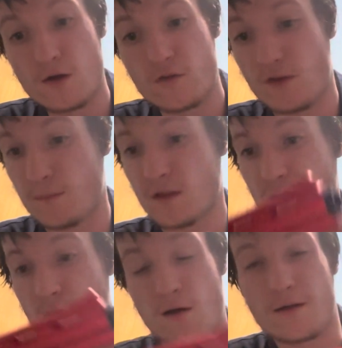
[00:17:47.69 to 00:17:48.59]

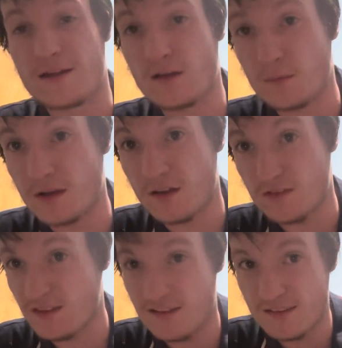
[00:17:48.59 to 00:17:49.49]
something on here,
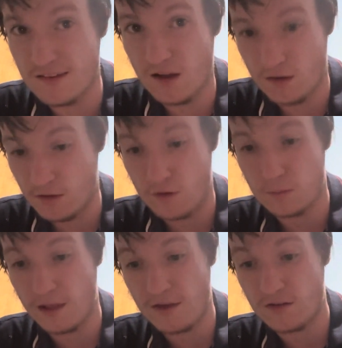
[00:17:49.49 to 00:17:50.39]
because this is not a Nerf
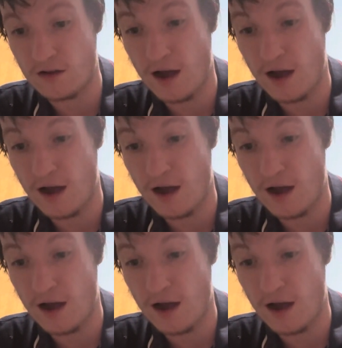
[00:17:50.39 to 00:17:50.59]
blaster.